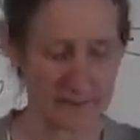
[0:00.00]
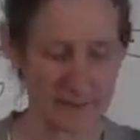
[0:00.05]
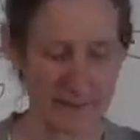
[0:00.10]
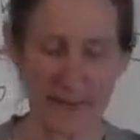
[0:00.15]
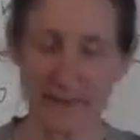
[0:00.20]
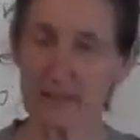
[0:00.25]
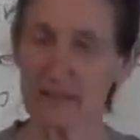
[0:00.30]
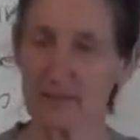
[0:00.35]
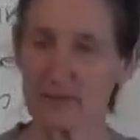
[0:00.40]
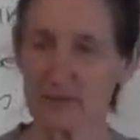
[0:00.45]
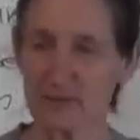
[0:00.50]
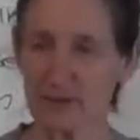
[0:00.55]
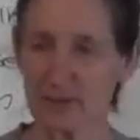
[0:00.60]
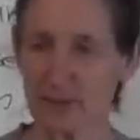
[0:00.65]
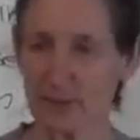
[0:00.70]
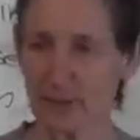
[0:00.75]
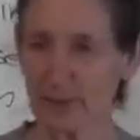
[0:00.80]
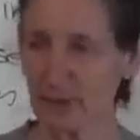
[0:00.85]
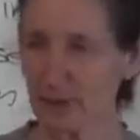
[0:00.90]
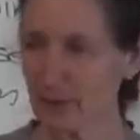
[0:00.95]
bandage for
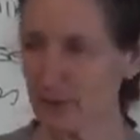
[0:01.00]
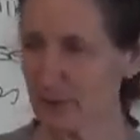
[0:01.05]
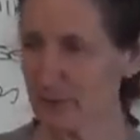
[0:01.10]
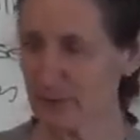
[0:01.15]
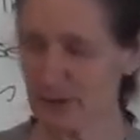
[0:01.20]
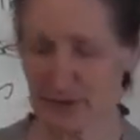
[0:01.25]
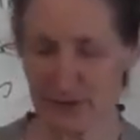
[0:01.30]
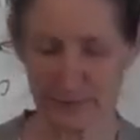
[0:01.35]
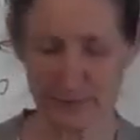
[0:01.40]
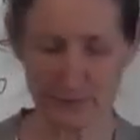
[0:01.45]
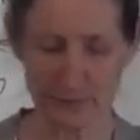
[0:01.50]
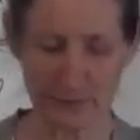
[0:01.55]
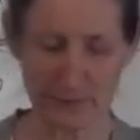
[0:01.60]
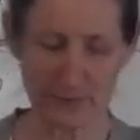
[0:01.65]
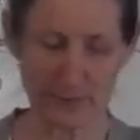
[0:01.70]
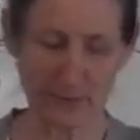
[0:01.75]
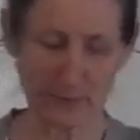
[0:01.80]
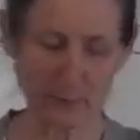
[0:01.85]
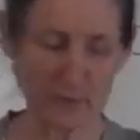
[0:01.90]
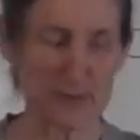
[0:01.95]
the bottom of his foot.
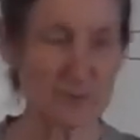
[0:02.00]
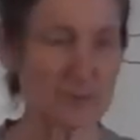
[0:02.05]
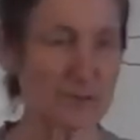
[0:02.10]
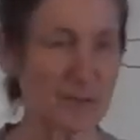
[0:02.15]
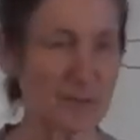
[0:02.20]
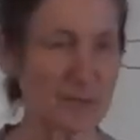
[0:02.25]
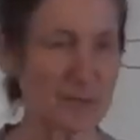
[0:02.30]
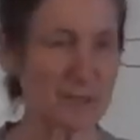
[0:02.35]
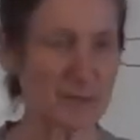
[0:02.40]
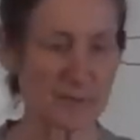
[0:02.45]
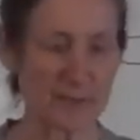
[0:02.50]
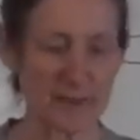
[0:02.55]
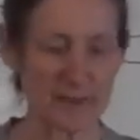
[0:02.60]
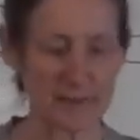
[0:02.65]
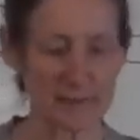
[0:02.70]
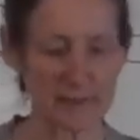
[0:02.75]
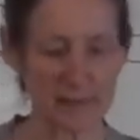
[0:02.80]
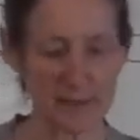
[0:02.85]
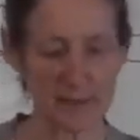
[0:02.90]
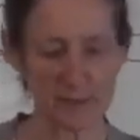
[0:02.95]
It was probably
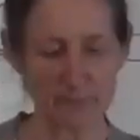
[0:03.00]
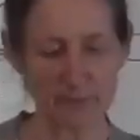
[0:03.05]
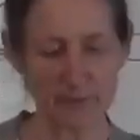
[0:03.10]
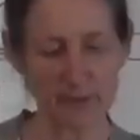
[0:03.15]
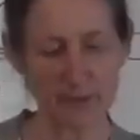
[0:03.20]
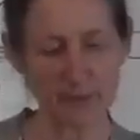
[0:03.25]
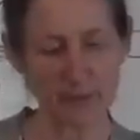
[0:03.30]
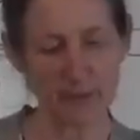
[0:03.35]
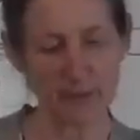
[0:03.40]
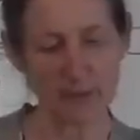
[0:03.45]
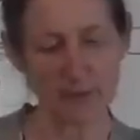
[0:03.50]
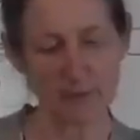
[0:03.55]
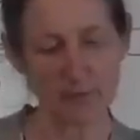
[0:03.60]
about that big.